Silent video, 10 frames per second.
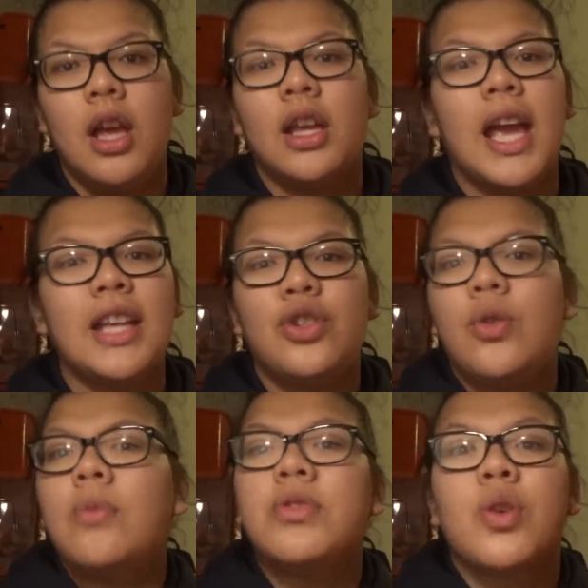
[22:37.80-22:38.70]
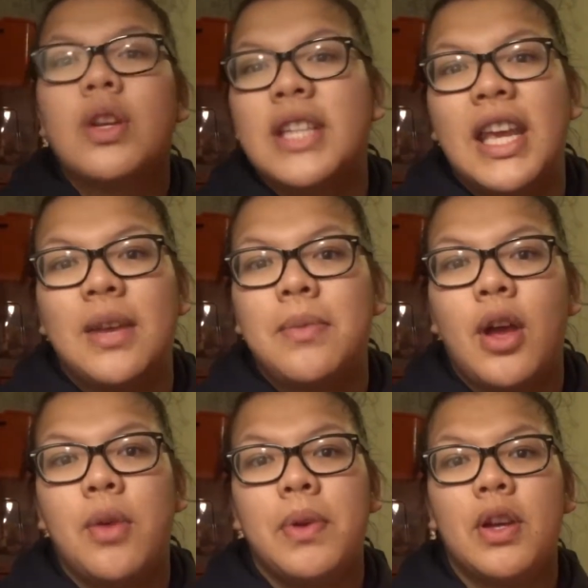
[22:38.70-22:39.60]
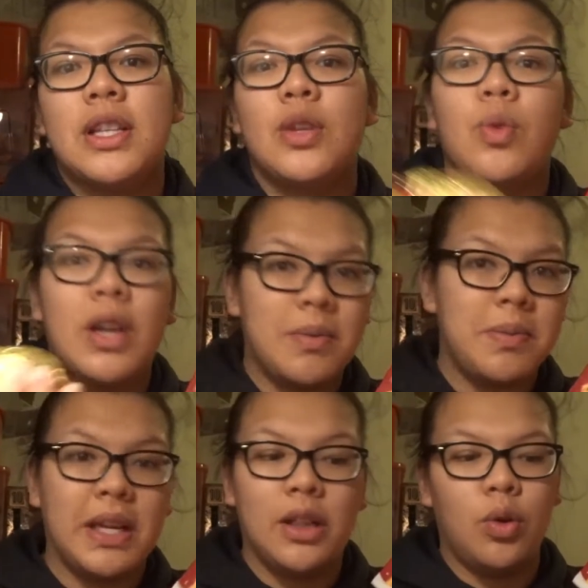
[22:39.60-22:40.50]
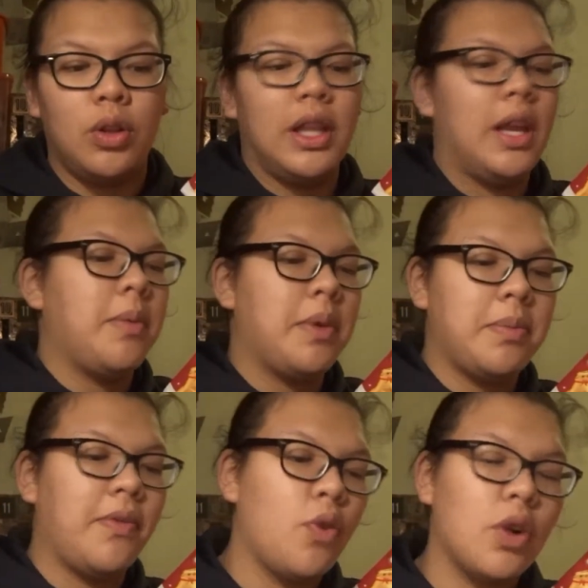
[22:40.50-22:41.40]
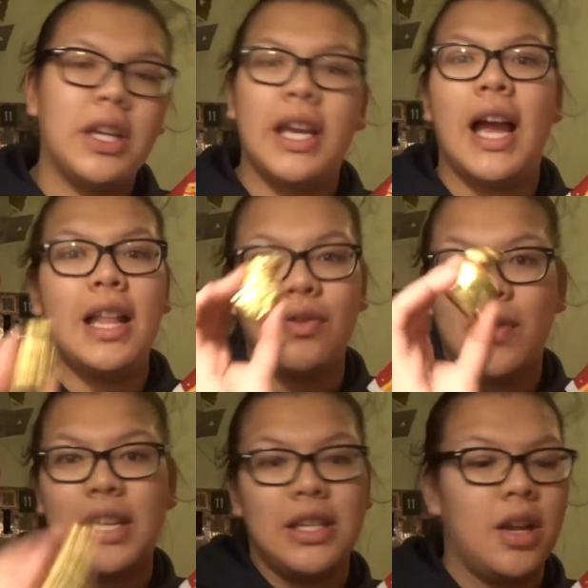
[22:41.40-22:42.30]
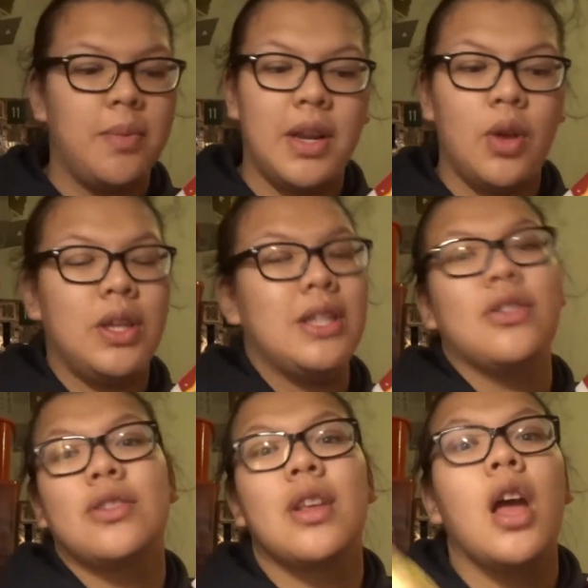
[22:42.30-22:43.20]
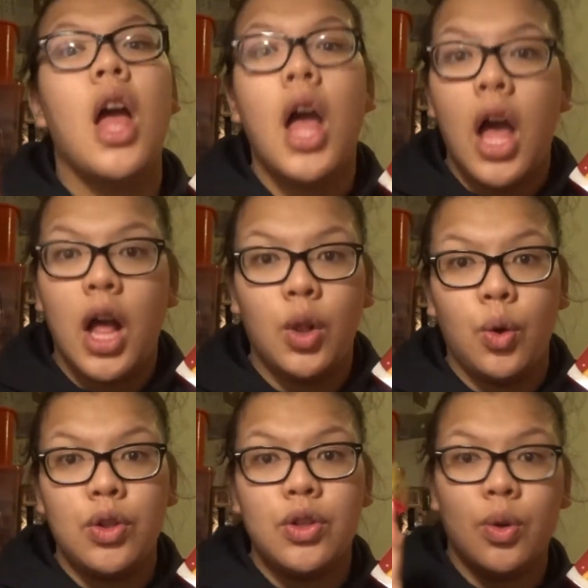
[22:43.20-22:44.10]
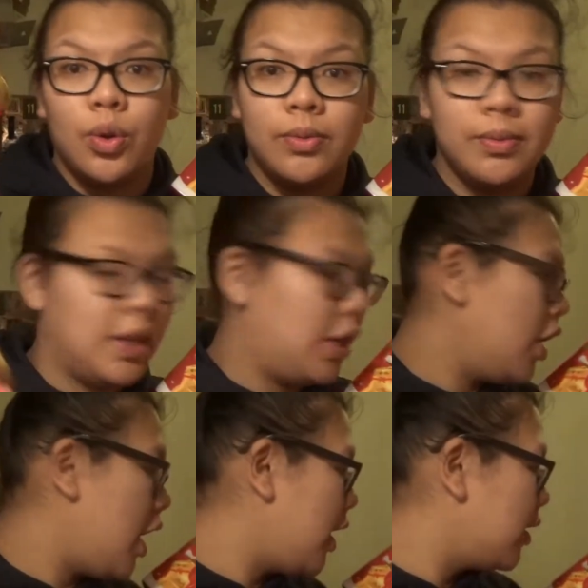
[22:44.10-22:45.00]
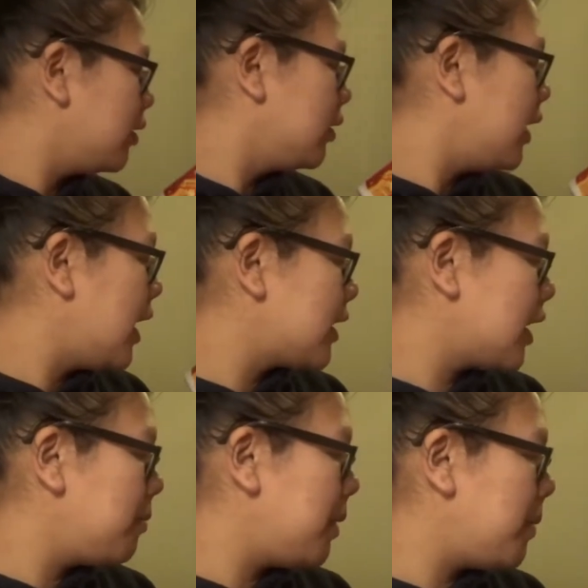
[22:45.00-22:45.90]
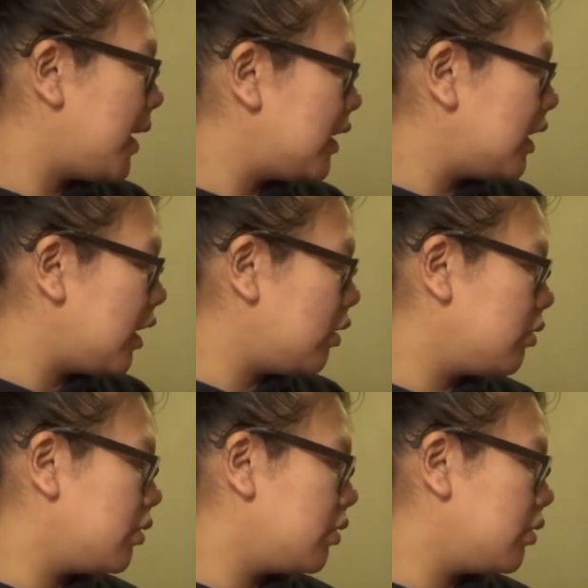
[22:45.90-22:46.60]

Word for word: Guys, you know, I'm just going to take him out because I don't want him being lonely. I mean, before he had the reindeer, but now he's just alone. So, there you are. This can be binned now.